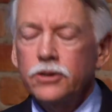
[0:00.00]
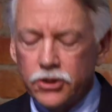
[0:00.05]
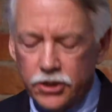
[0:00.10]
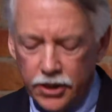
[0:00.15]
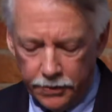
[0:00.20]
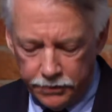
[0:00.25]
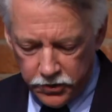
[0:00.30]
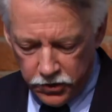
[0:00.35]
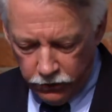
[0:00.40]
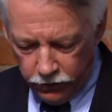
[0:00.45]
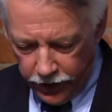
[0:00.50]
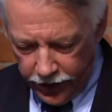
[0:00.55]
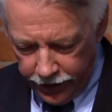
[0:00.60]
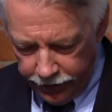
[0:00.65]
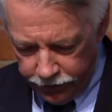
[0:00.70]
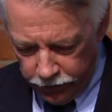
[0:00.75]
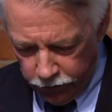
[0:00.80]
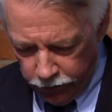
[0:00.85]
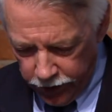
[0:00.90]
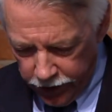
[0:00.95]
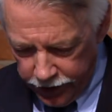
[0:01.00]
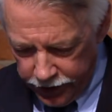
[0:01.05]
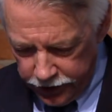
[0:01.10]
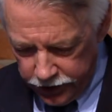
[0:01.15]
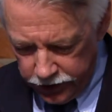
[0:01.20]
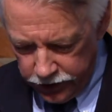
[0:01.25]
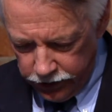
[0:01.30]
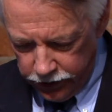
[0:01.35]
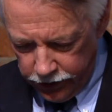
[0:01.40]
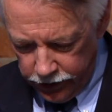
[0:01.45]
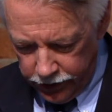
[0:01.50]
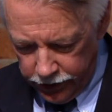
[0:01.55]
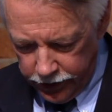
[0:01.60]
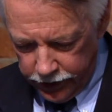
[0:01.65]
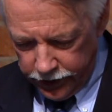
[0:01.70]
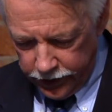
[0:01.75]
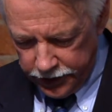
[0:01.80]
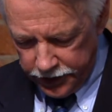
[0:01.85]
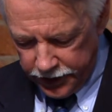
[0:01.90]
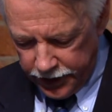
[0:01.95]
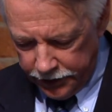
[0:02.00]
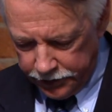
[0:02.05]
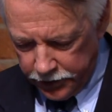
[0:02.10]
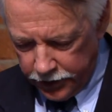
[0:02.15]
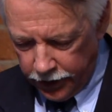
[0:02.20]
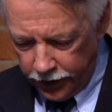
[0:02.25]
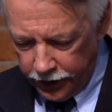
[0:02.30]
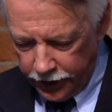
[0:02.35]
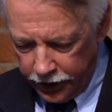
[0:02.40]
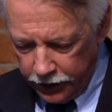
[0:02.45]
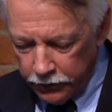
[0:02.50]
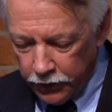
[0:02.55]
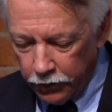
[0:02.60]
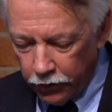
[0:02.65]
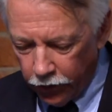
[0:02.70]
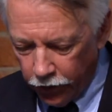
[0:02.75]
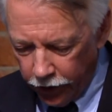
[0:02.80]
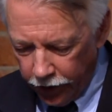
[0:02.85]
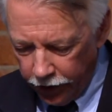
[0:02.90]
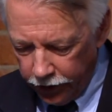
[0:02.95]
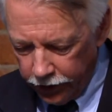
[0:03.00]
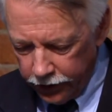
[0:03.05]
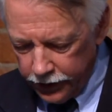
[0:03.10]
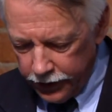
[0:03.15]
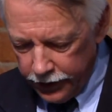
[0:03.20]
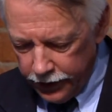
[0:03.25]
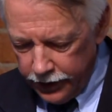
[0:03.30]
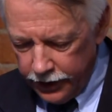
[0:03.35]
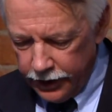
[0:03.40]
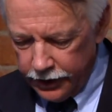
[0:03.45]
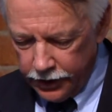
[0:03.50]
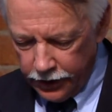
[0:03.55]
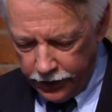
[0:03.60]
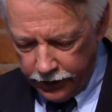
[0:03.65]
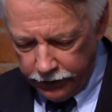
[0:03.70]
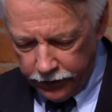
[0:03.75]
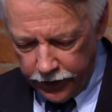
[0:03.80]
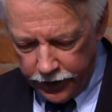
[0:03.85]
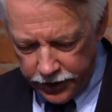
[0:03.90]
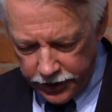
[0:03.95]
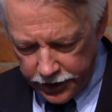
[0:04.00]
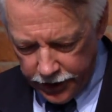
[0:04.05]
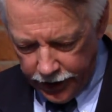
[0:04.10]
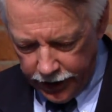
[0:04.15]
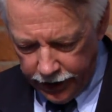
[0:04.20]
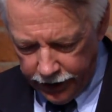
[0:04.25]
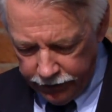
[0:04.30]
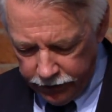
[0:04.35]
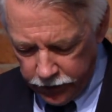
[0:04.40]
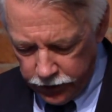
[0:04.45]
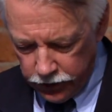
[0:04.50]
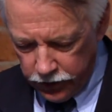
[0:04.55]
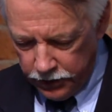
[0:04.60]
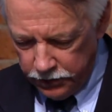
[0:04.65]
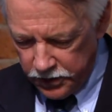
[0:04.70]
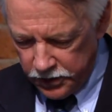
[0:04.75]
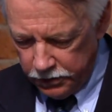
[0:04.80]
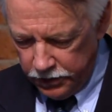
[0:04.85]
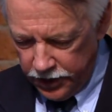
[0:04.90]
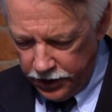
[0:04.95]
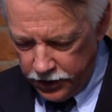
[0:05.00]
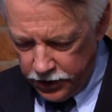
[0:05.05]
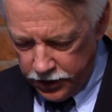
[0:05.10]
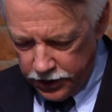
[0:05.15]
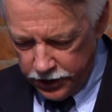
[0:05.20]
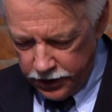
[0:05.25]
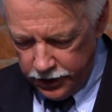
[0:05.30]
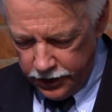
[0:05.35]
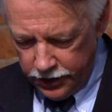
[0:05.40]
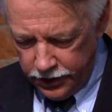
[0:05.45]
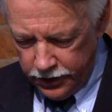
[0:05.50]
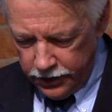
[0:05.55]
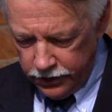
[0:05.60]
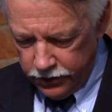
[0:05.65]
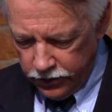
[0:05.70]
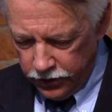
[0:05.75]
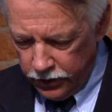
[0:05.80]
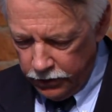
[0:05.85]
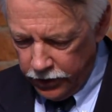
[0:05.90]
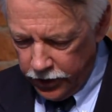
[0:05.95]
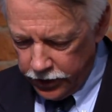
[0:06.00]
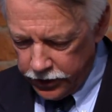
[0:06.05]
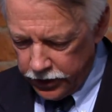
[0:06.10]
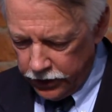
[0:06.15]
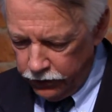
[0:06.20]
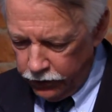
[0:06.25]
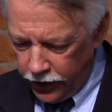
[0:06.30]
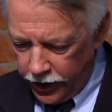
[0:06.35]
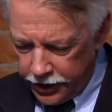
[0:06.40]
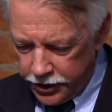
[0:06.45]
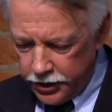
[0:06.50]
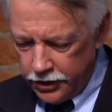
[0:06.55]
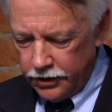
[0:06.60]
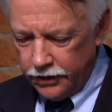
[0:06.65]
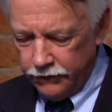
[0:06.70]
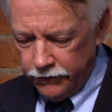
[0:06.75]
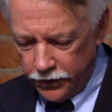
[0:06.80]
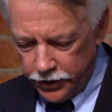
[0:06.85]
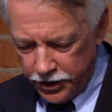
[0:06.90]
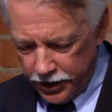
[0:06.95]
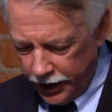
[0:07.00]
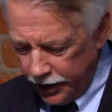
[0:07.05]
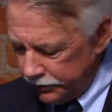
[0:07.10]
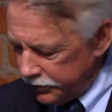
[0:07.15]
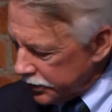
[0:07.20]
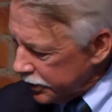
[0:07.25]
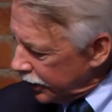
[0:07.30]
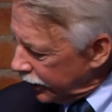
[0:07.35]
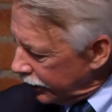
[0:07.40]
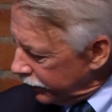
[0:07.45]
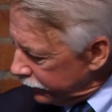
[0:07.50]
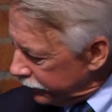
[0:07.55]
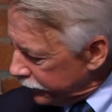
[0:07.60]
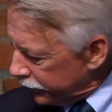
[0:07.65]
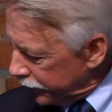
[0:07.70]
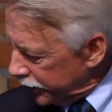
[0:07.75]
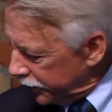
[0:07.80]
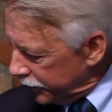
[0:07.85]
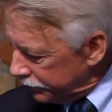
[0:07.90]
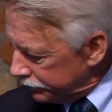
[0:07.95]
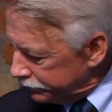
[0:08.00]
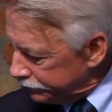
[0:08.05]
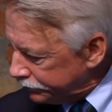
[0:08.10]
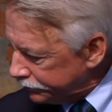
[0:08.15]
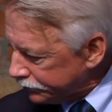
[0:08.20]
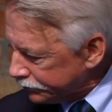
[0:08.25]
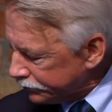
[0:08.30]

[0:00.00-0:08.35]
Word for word: steps away from where he stood on the steps of the Lincoln Memorial and delivered his I Have a Dream speech during the March on Washington for Jobs and Freedom.